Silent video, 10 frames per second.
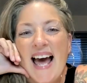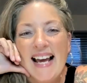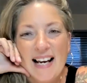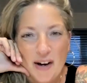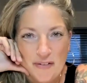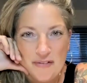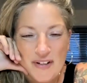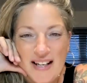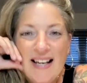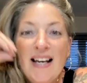Hey, love.
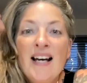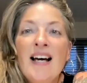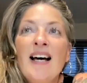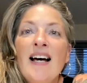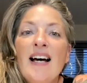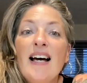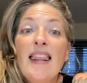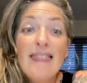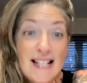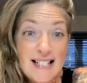
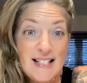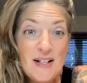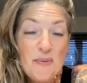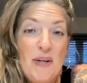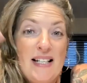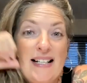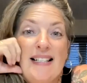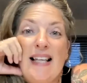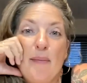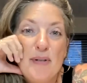This
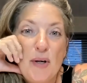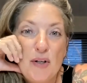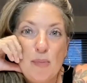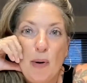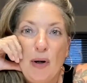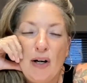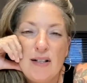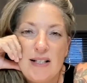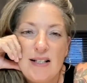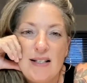week's episode of the
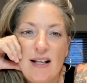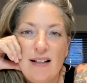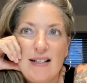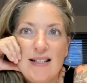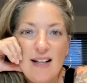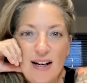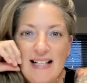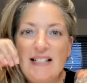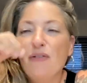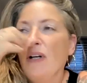podcast is
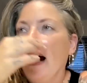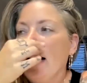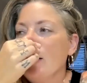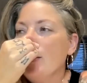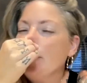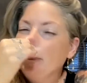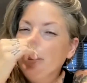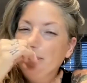slightly different and